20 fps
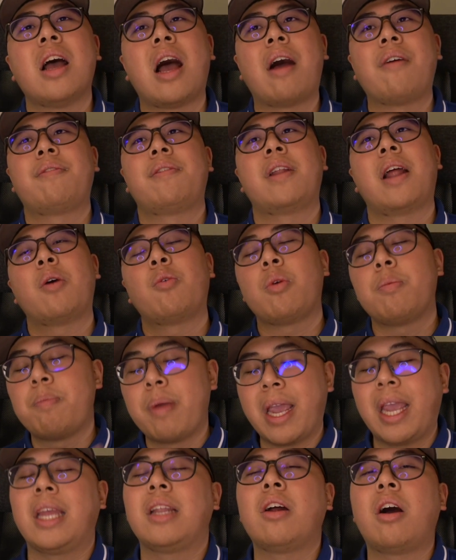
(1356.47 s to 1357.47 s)
After that, we
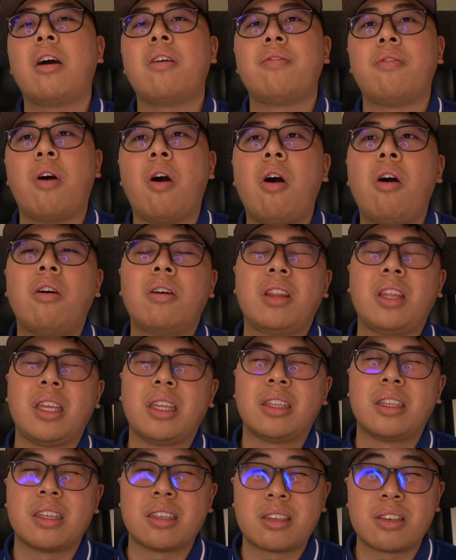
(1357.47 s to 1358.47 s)
paid off all
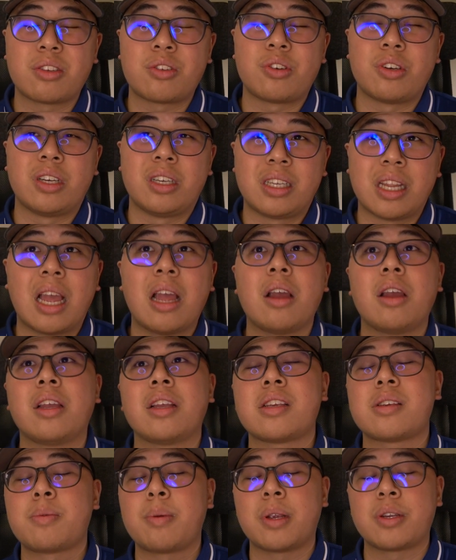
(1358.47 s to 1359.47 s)
the unnecessary debt,
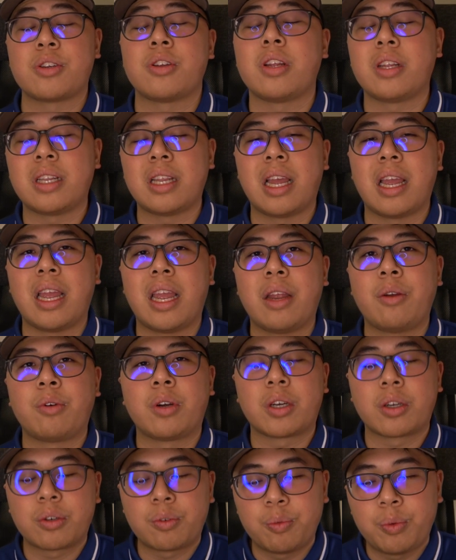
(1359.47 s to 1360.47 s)
especially the
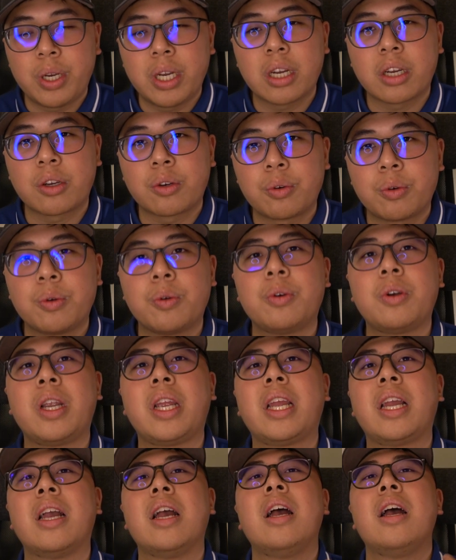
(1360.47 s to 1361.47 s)

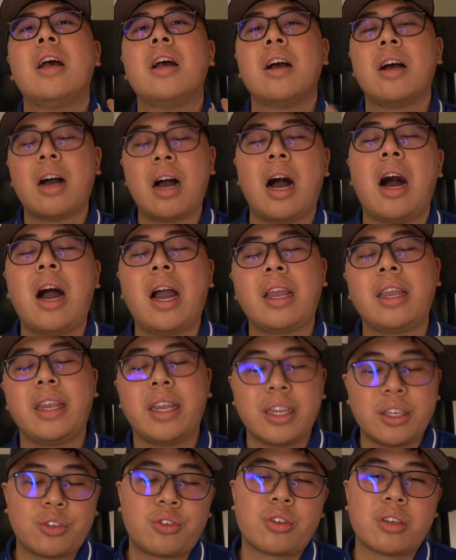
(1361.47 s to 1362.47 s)
reoccurring high
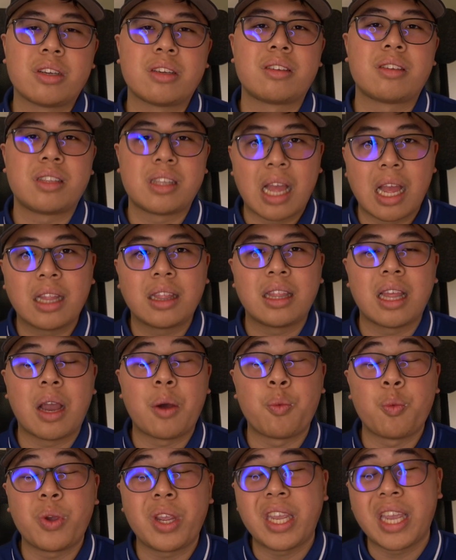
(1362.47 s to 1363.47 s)
interest debt
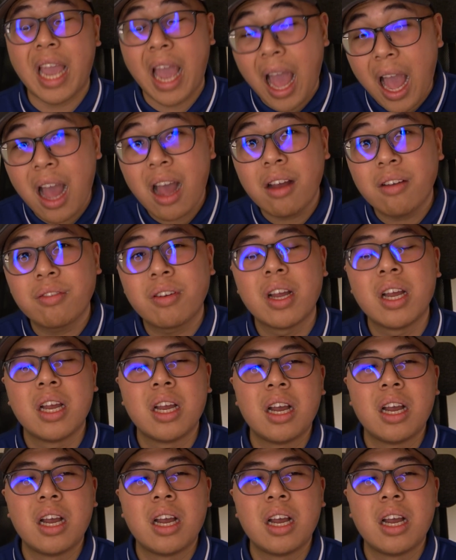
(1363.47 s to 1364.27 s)
that we have.